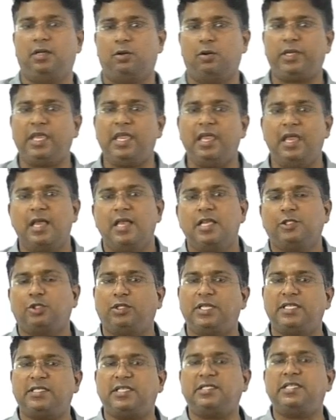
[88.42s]
Okay, so
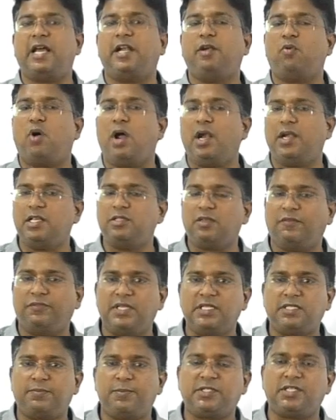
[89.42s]
this is the advantage of
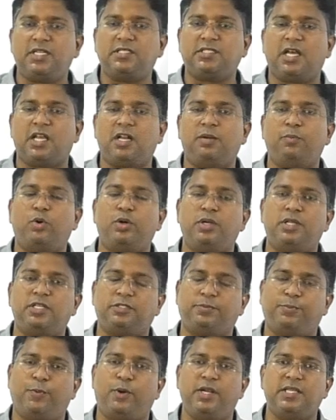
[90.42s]
this business
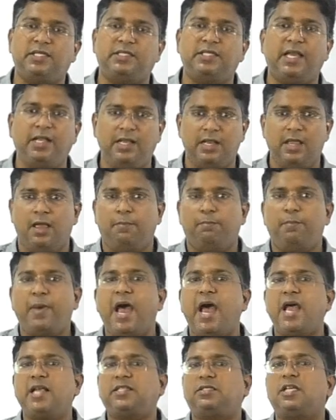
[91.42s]
correspondent, is that
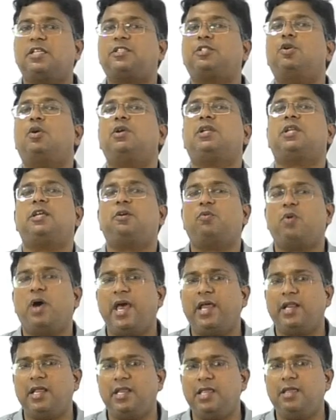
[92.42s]
banks does not
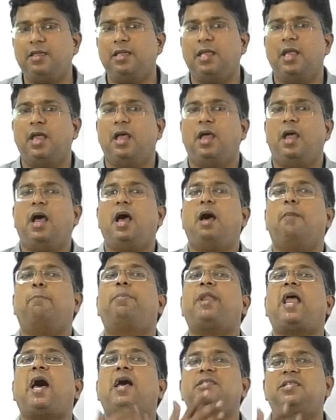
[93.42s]
require any
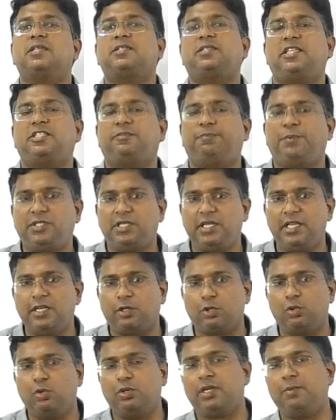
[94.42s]
branches, especially in
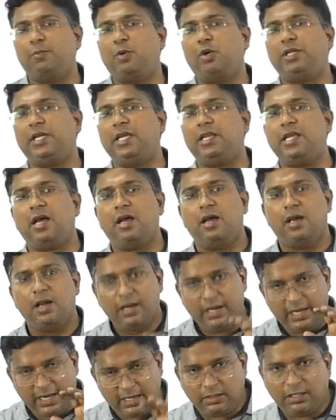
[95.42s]
remote area.
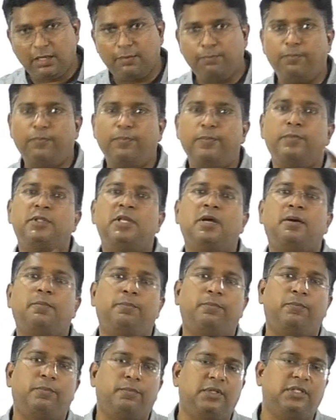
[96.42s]
The
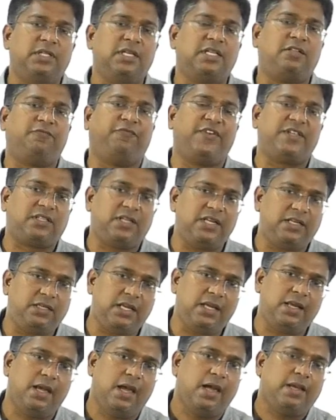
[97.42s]

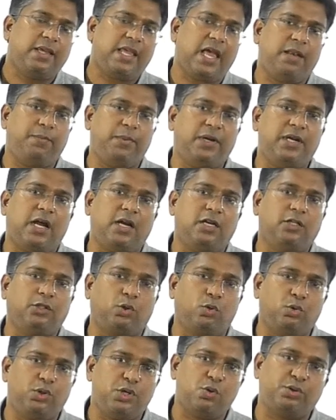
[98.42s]
facility can be done
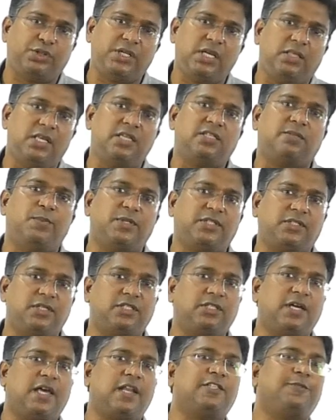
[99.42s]
through using this
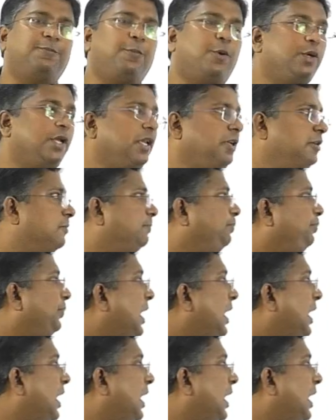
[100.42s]
business correspondent.